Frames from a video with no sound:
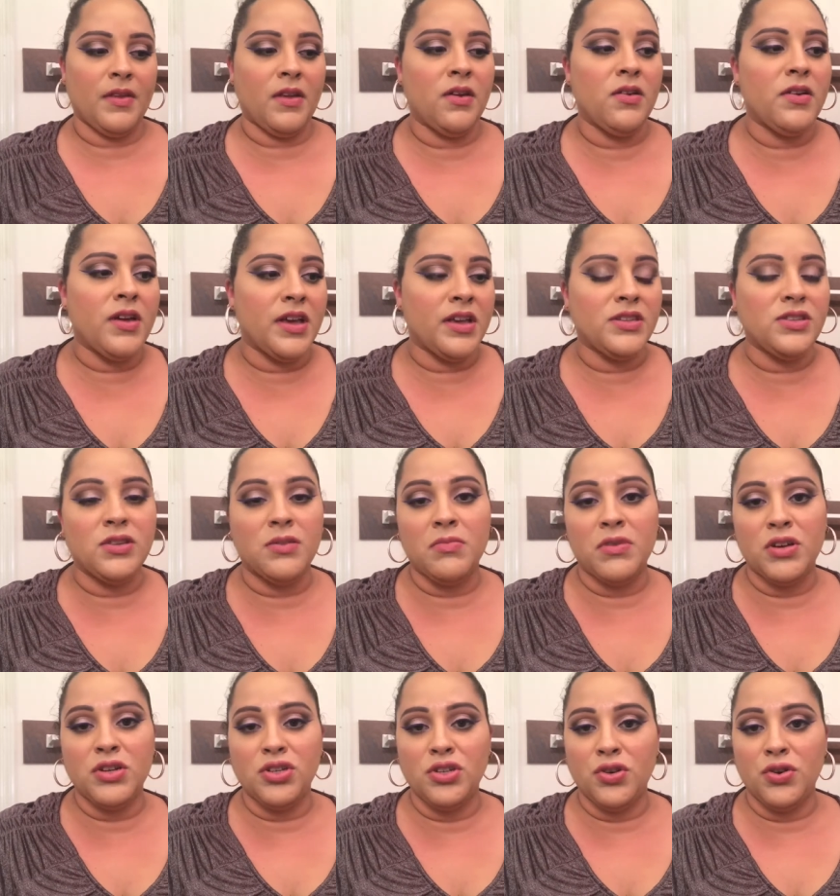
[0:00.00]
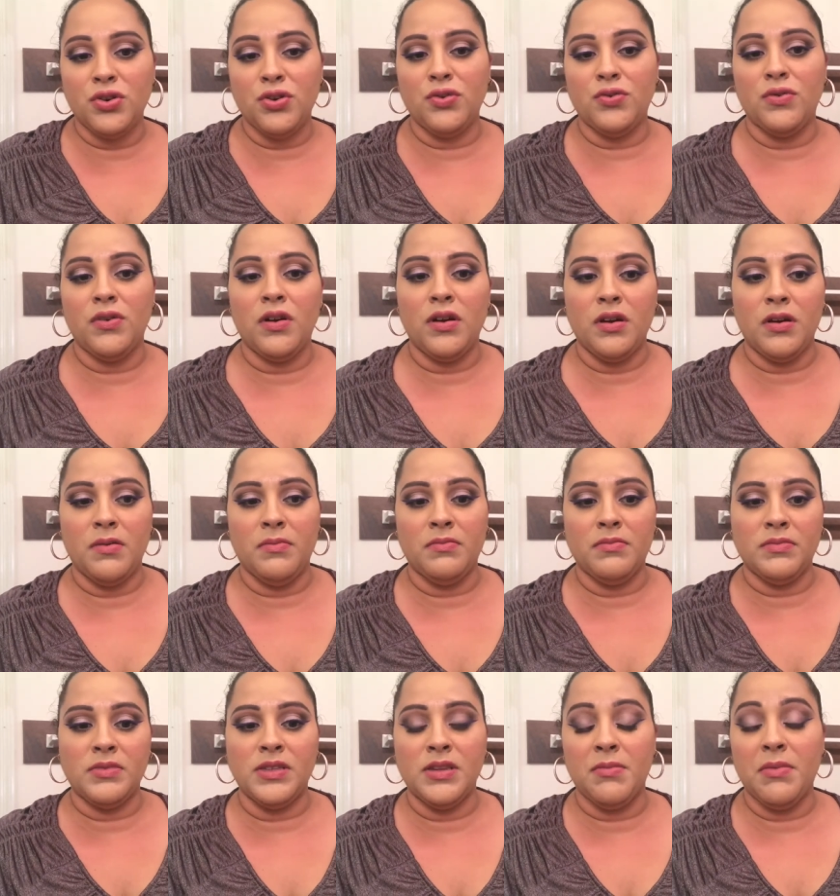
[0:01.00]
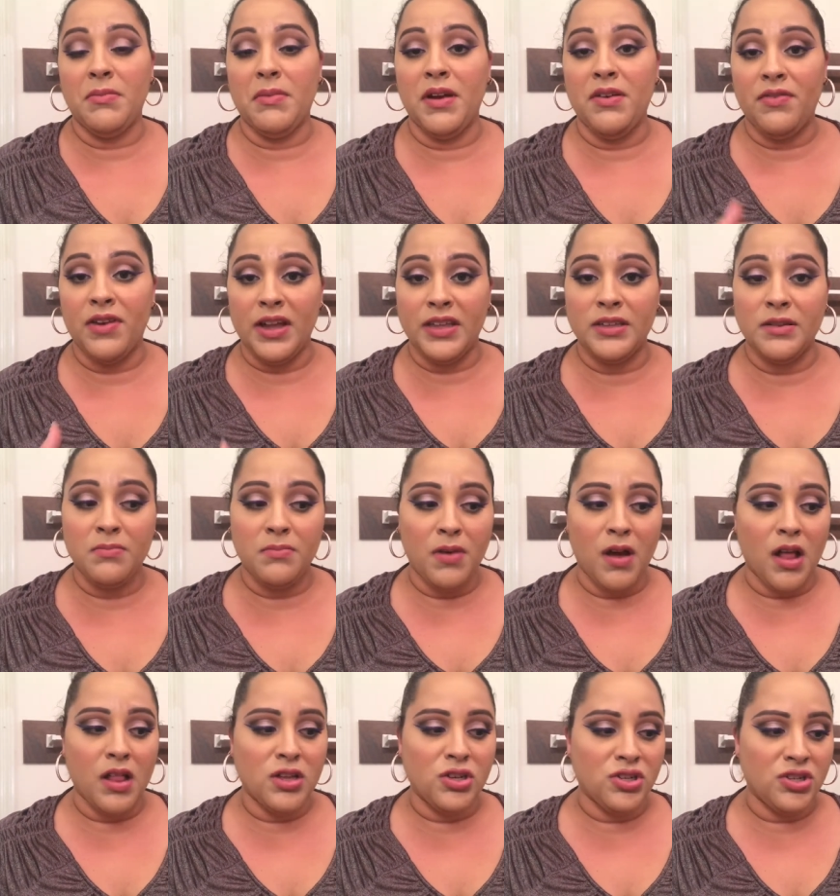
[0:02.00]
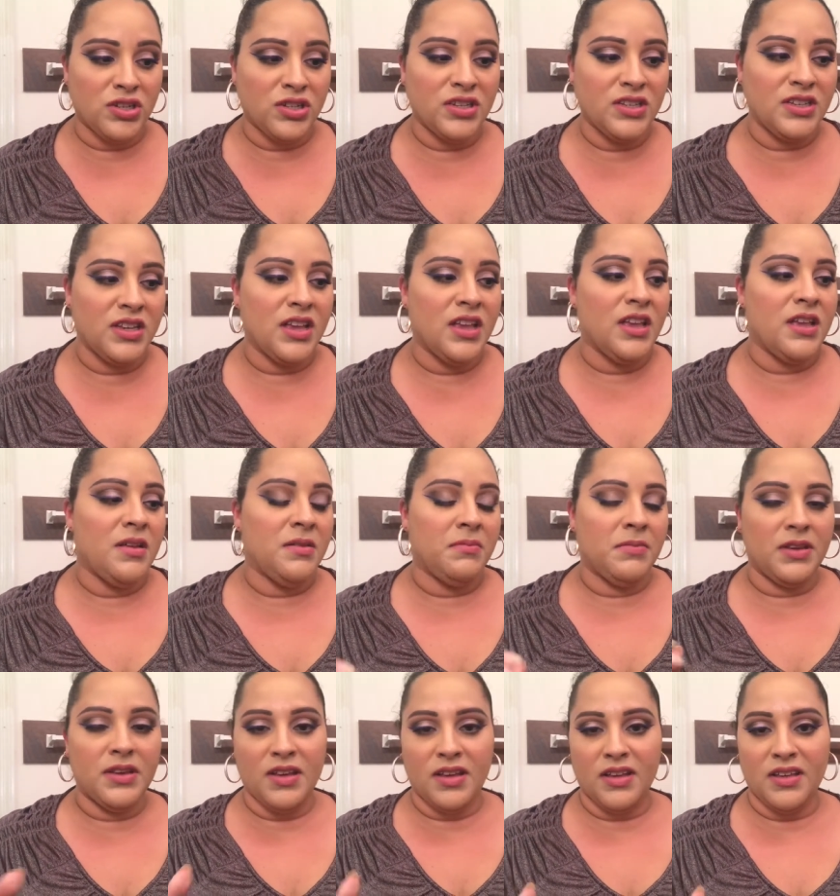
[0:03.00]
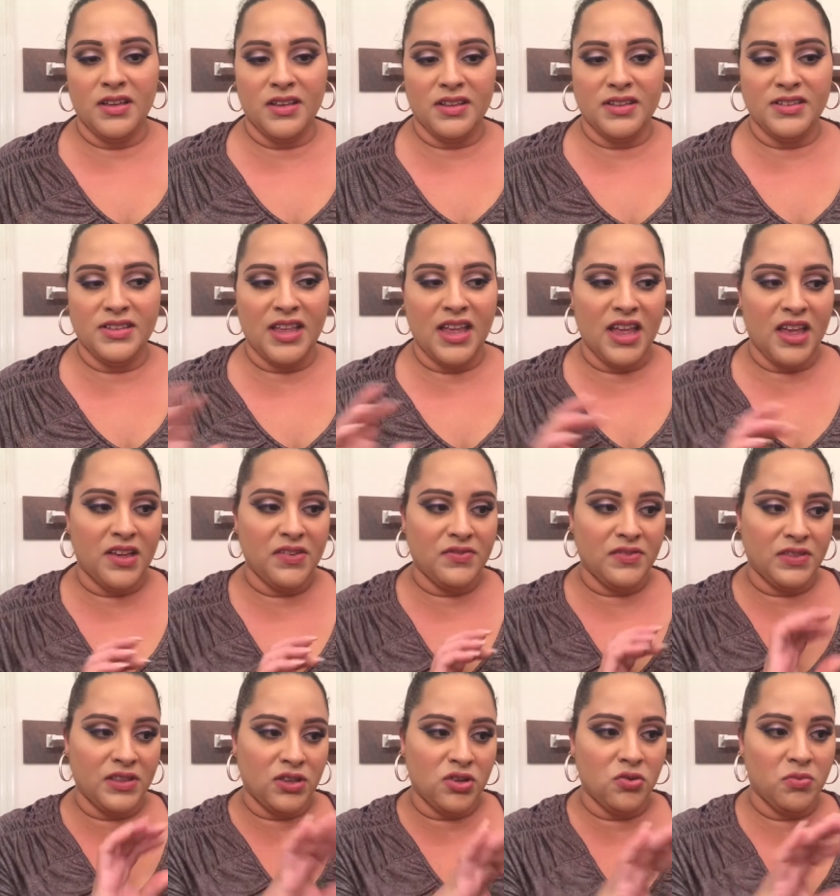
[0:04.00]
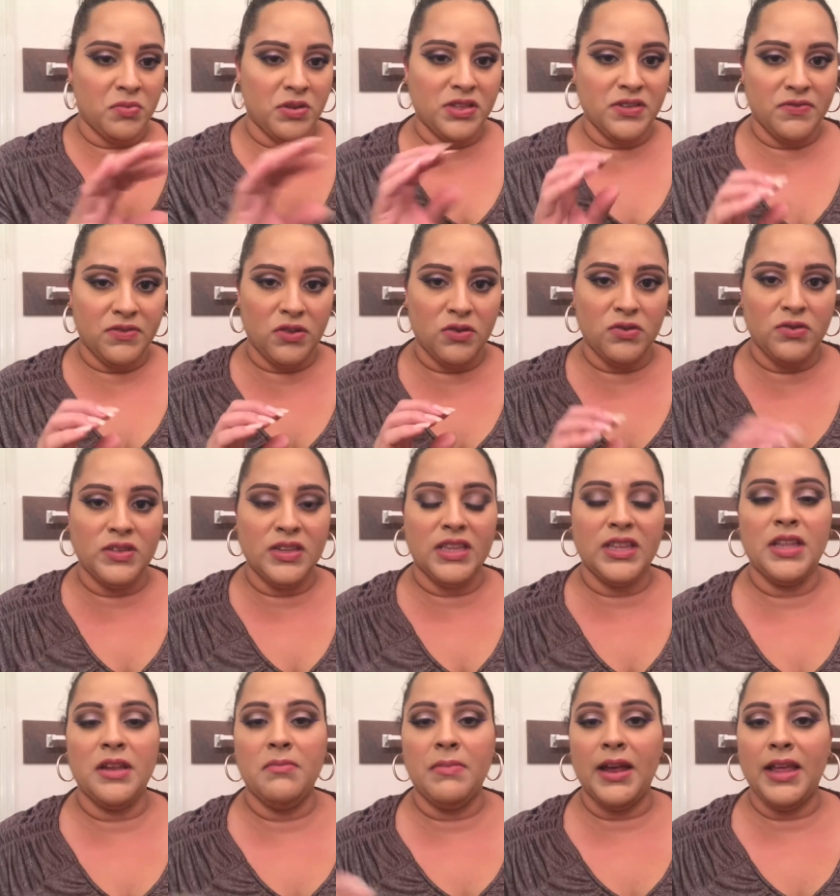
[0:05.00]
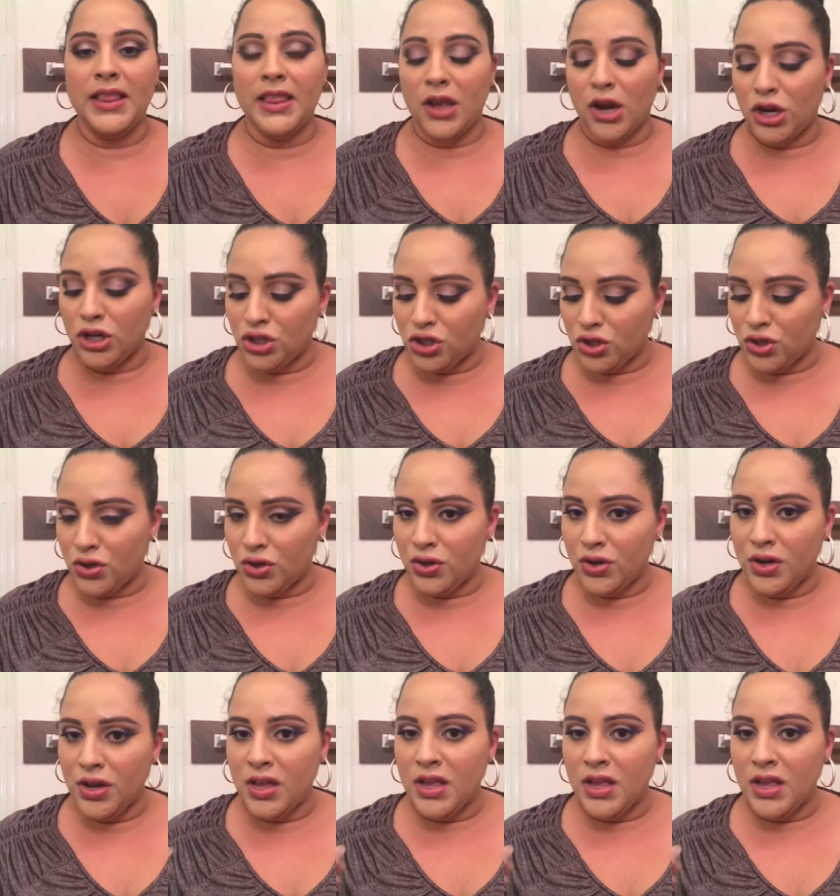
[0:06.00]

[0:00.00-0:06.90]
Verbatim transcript: Okay, so I'm going to show you um, some of my random polishes because I have a little bits of those. And then my larger